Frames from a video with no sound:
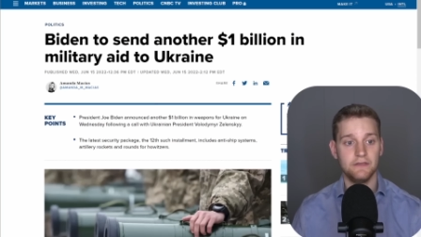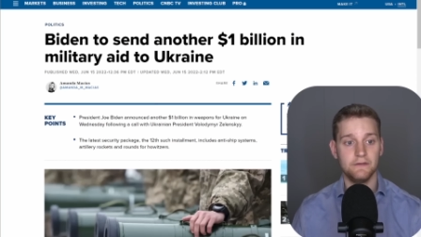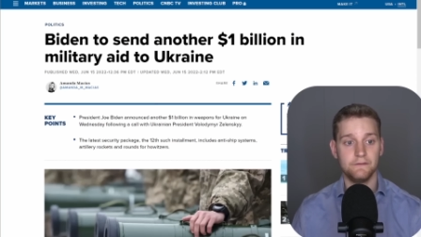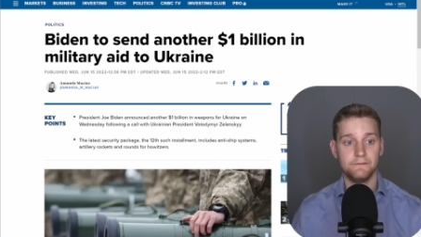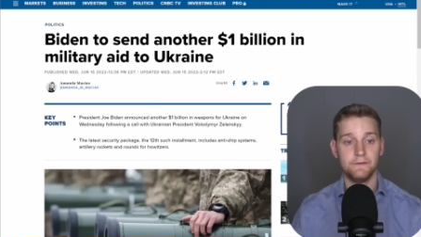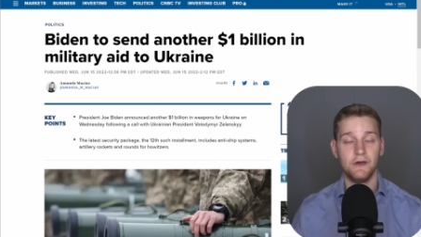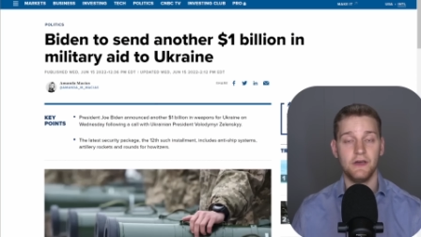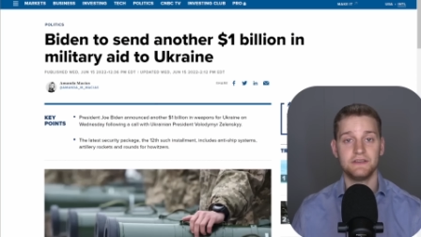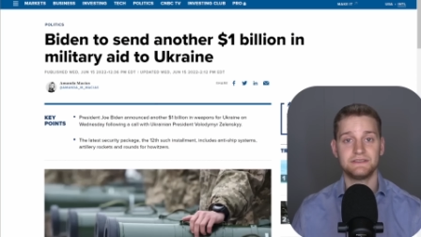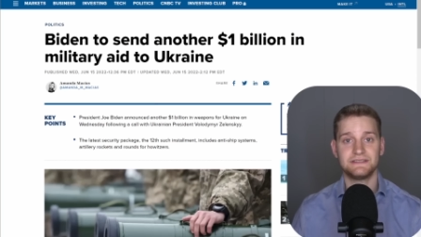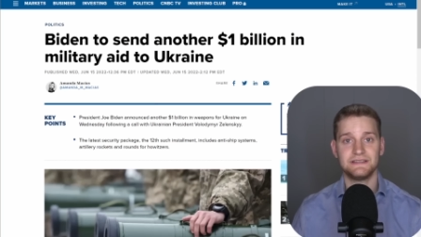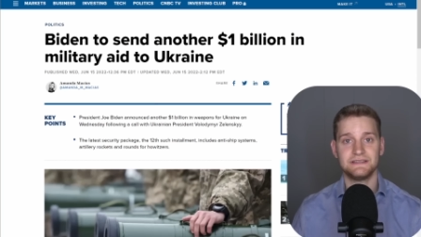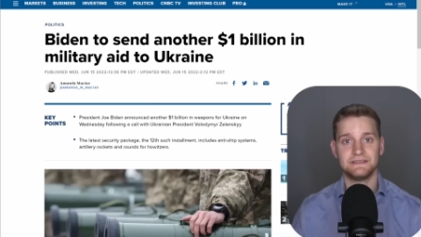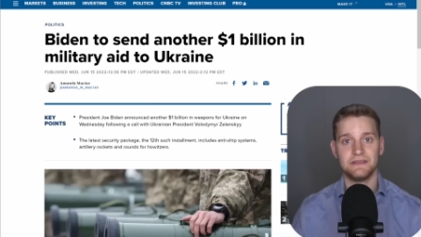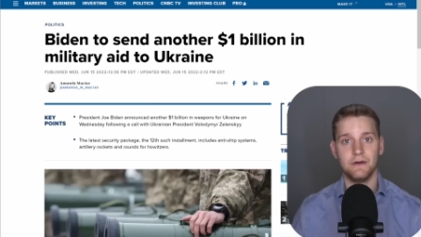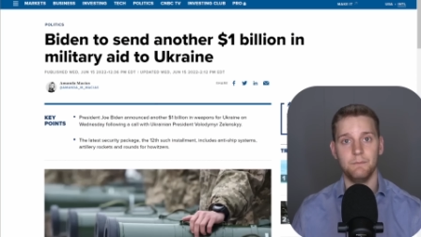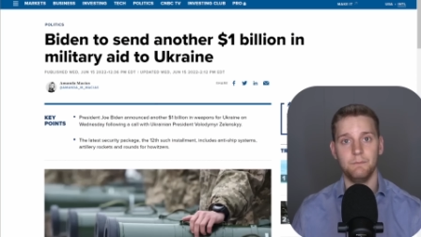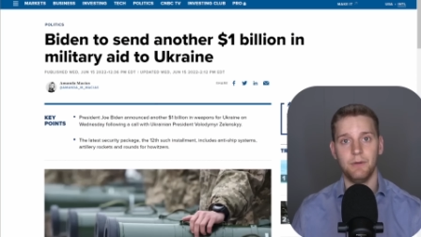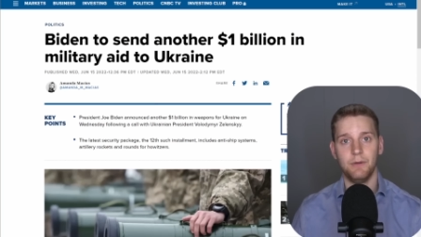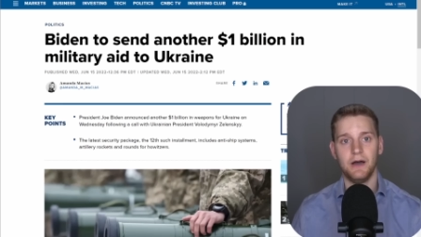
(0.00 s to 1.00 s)
The first is
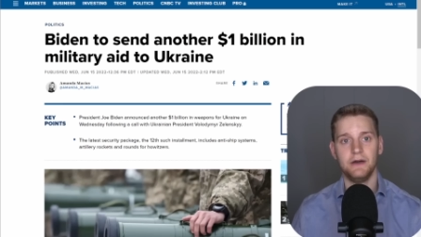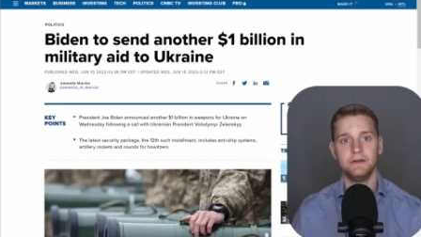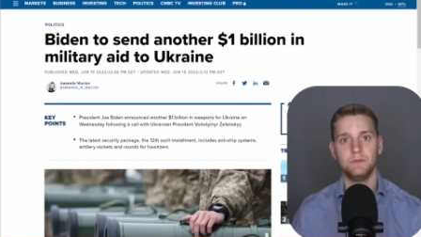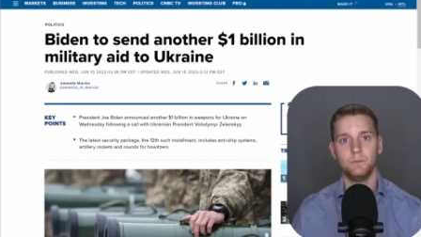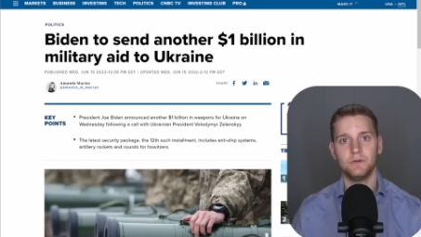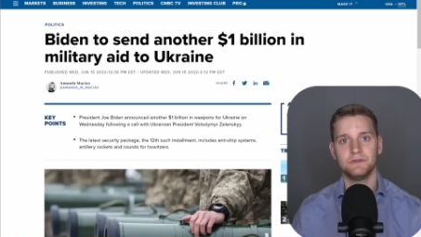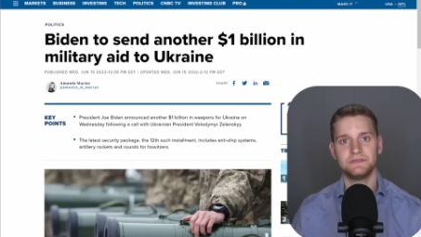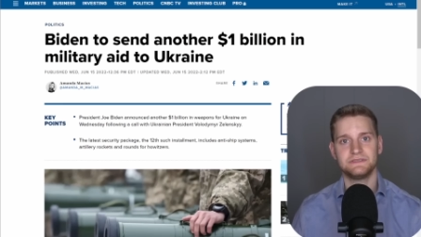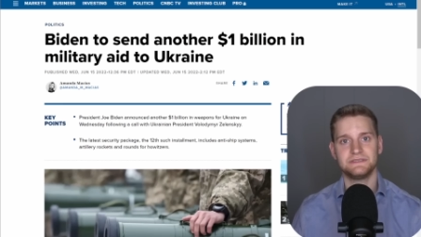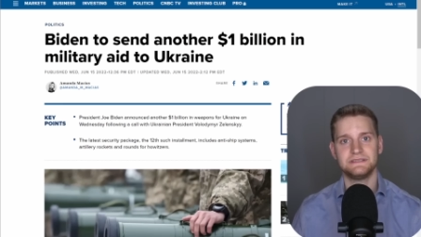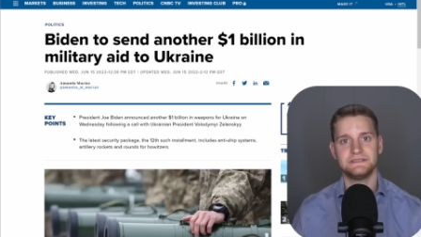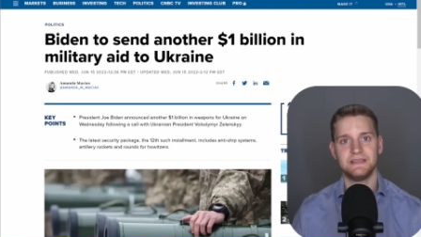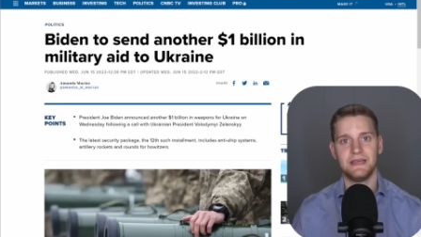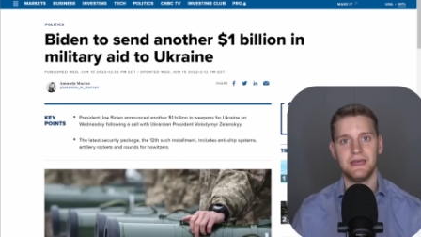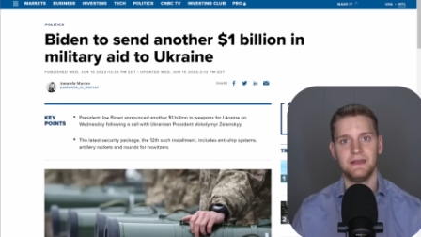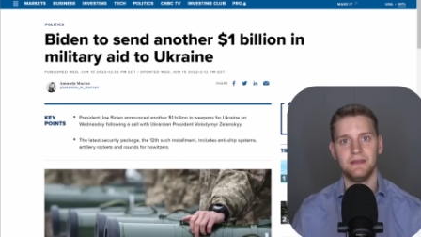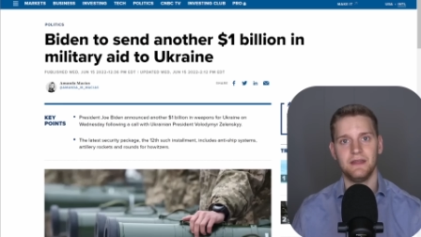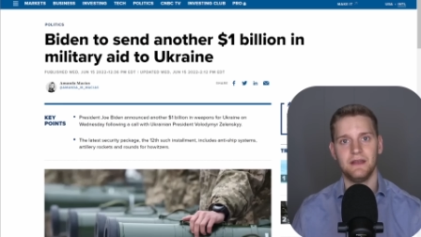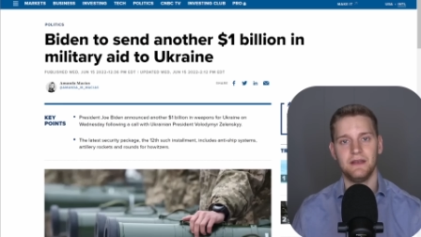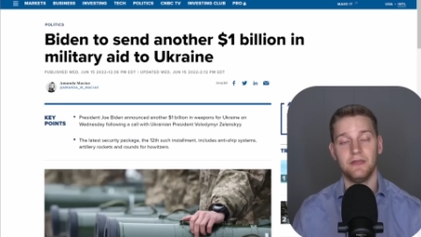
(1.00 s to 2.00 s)
that Biden wants to
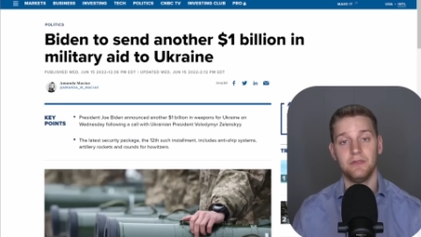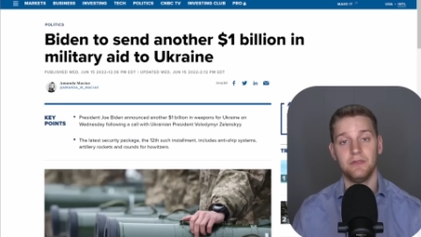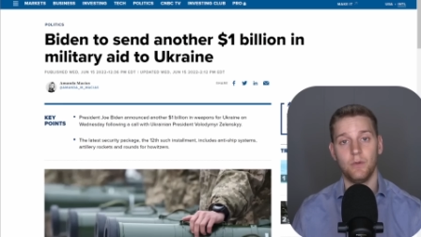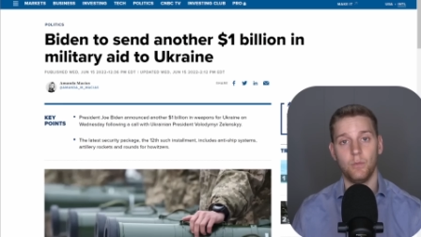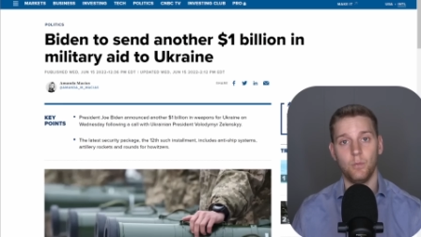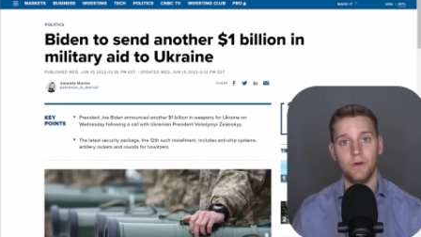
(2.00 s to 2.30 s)
send another